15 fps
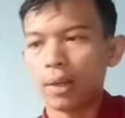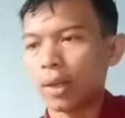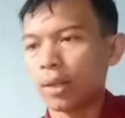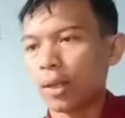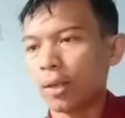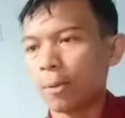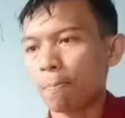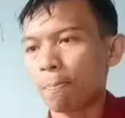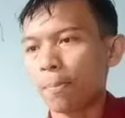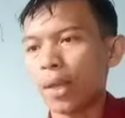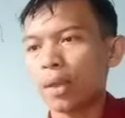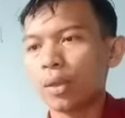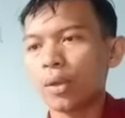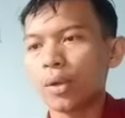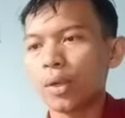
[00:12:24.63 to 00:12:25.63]
and then
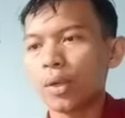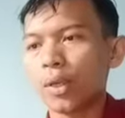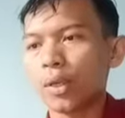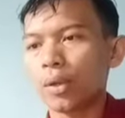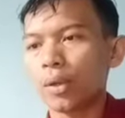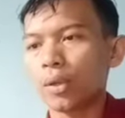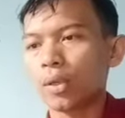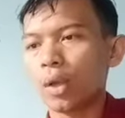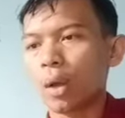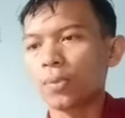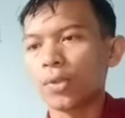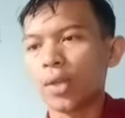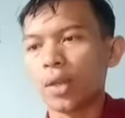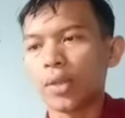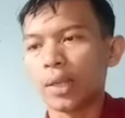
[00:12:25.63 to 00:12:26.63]
make good use of
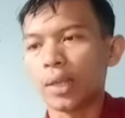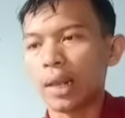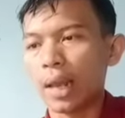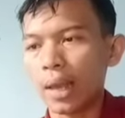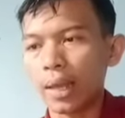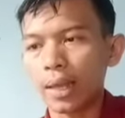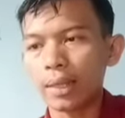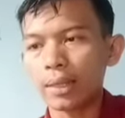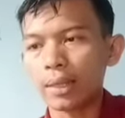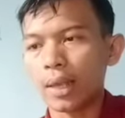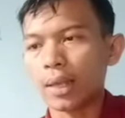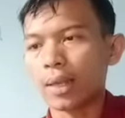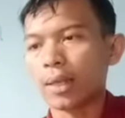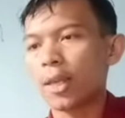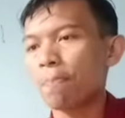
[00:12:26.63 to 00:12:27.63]
subject lines,
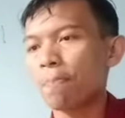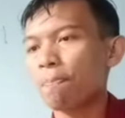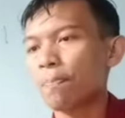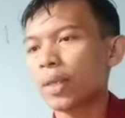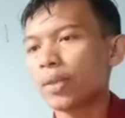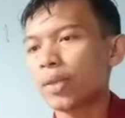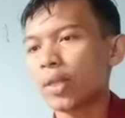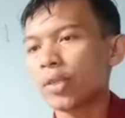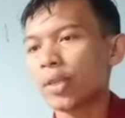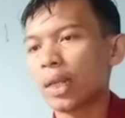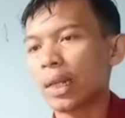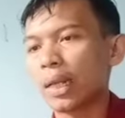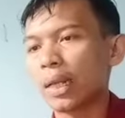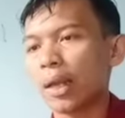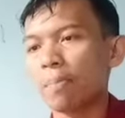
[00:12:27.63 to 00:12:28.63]
and keep message
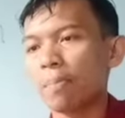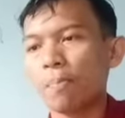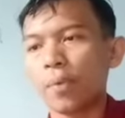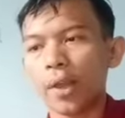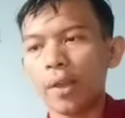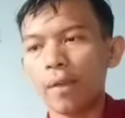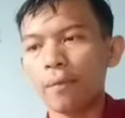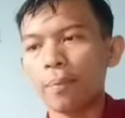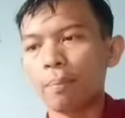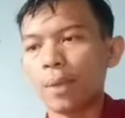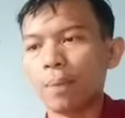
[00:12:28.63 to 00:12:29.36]
clear and brief.